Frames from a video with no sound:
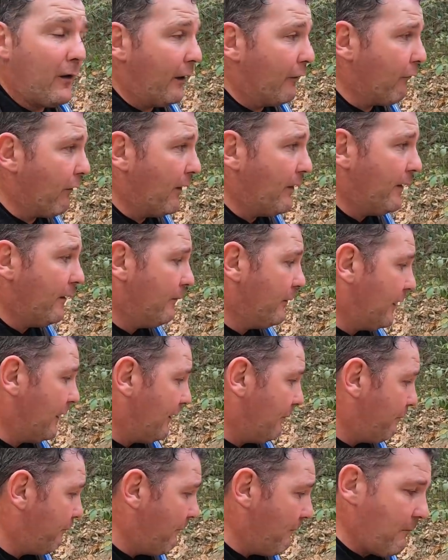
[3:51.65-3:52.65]
I run them at
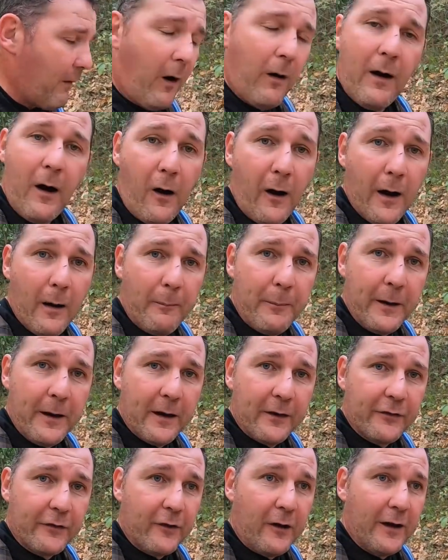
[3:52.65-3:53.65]
a higher
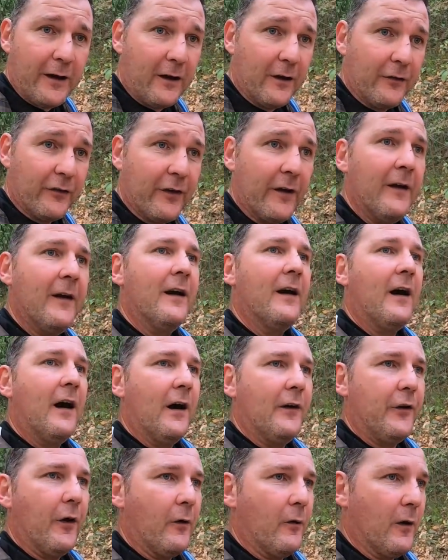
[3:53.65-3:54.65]
PSI because
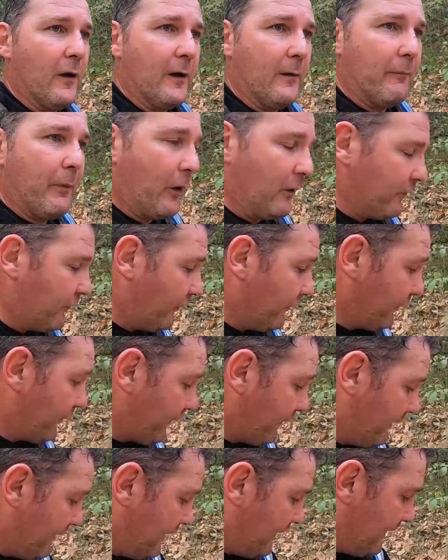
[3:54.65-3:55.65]
I don't like
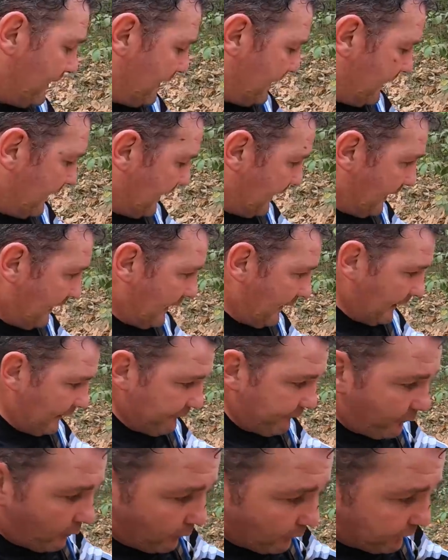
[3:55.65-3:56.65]
punctures, and
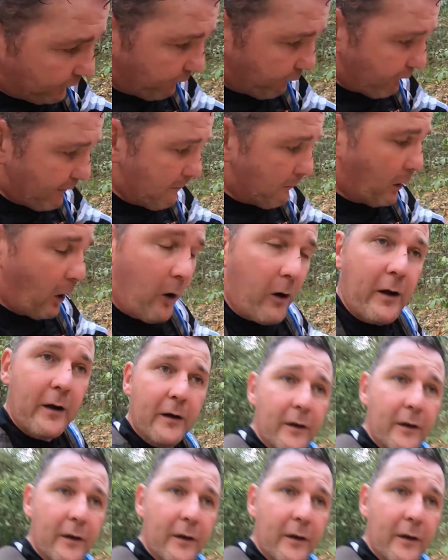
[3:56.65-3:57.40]
of course a rim lock